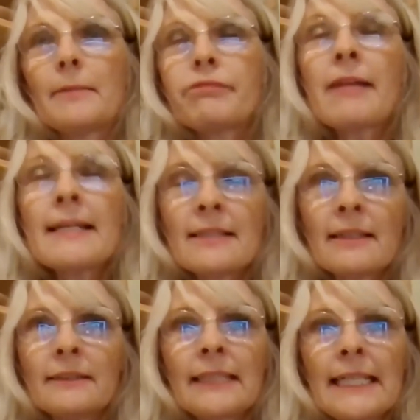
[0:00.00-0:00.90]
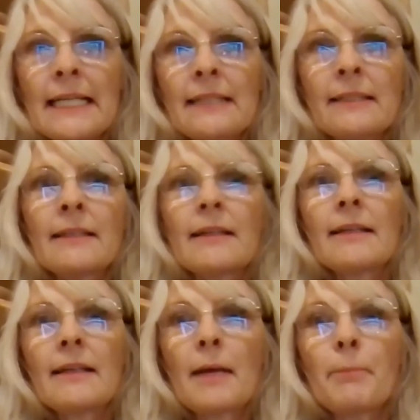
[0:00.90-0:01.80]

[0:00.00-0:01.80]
present in a